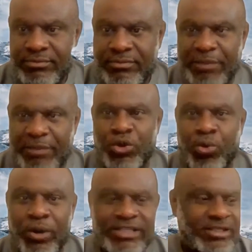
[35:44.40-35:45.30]
I'm
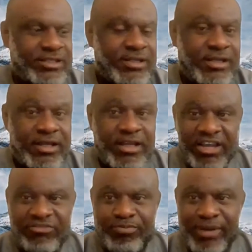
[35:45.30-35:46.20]
still waiting.
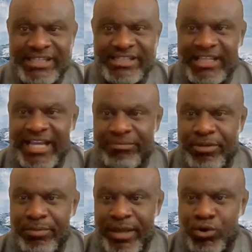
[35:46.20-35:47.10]
If Blessed can
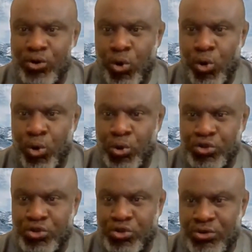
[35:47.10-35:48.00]
be made co-hosts.